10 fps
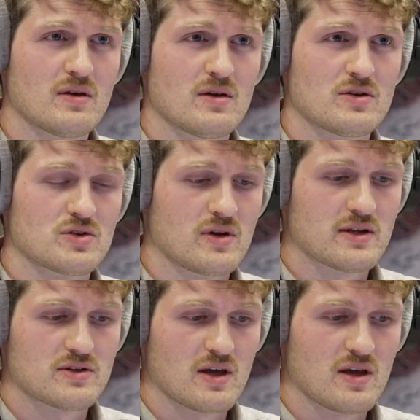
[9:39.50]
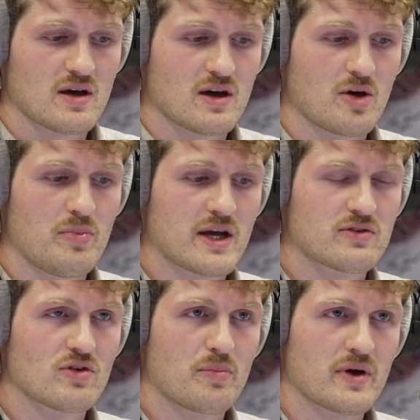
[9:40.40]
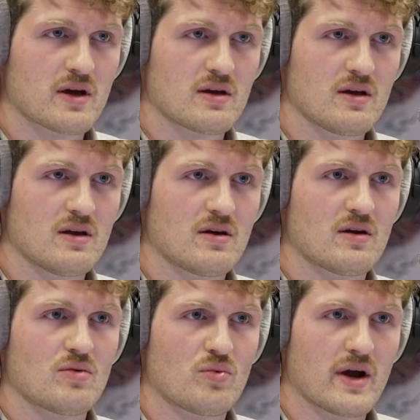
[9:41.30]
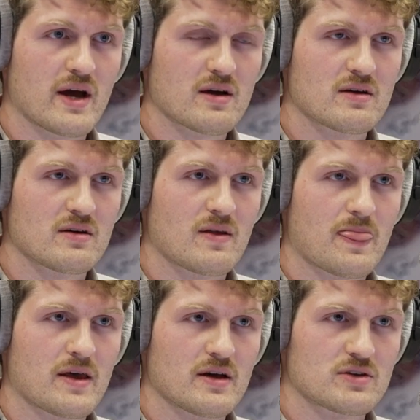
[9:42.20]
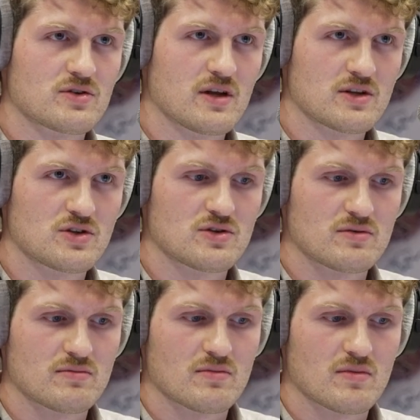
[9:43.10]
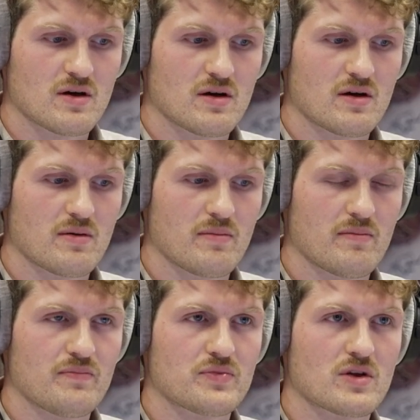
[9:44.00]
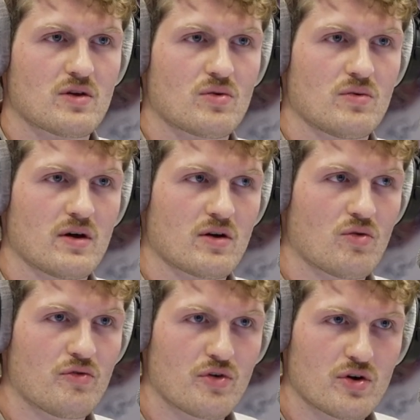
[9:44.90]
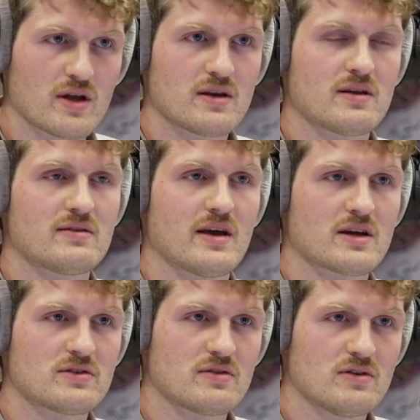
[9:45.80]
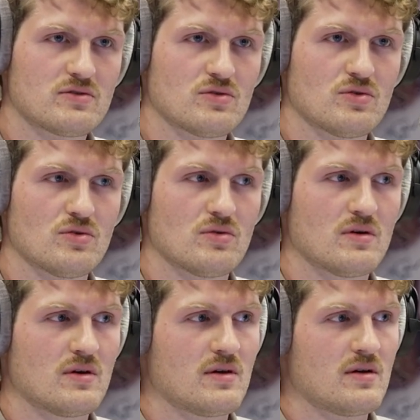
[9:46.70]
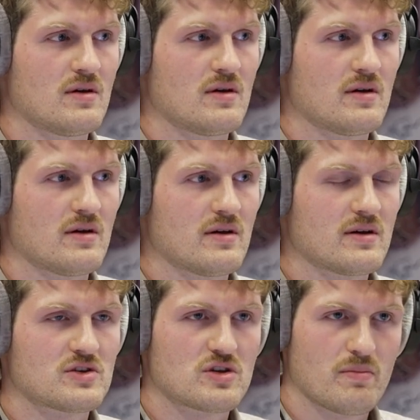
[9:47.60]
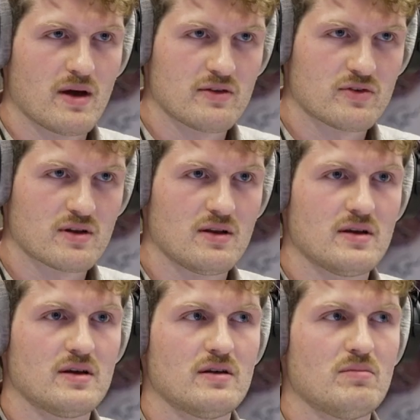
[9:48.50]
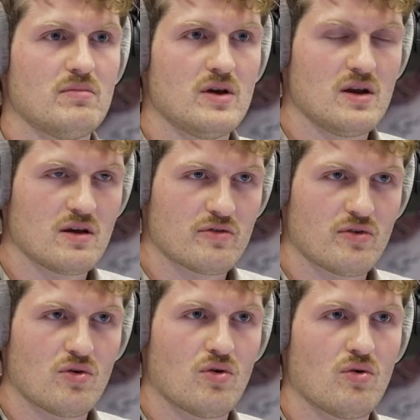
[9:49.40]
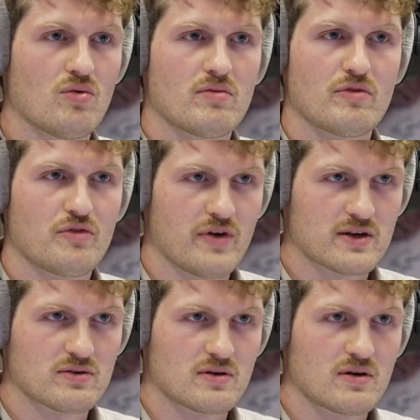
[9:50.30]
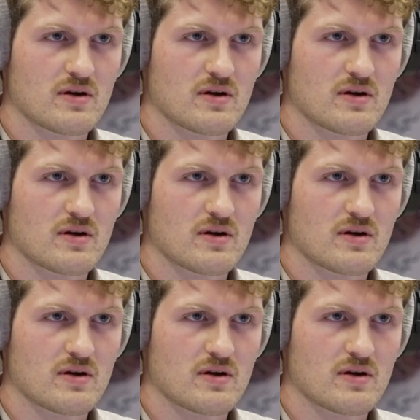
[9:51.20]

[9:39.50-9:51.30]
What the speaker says: So that's a big topic in RAG. So that's converting the text into a semantically meaningful vector,